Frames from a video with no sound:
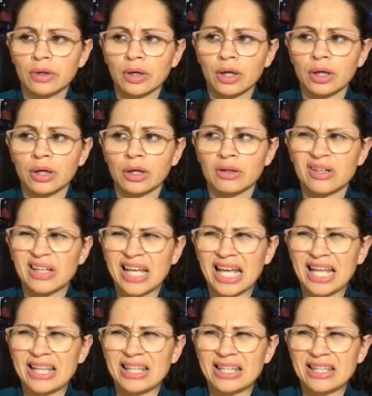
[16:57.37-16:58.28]

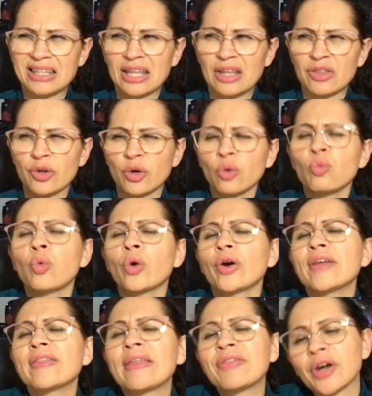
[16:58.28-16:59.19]
They're
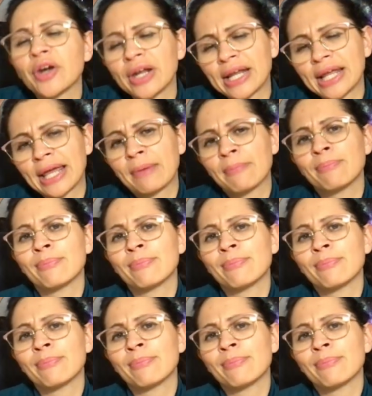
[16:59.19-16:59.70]
worried that they're going to